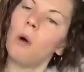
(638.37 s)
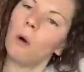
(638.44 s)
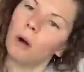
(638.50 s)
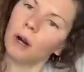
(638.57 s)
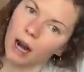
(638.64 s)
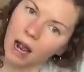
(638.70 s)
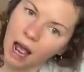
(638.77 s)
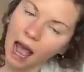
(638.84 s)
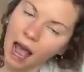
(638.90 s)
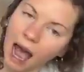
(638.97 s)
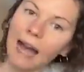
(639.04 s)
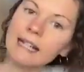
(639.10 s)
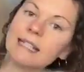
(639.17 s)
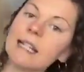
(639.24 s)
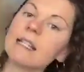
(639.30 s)
or
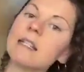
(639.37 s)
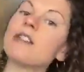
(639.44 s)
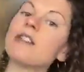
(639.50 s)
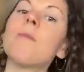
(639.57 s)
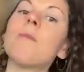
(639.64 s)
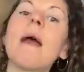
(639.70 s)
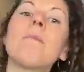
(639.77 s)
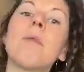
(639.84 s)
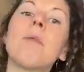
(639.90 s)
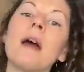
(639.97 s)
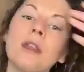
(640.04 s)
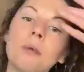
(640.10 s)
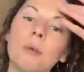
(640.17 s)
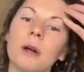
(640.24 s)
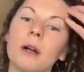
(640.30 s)
I didn't do my
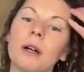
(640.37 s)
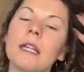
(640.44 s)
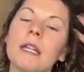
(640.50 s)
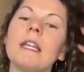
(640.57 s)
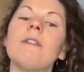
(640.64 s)
breath work,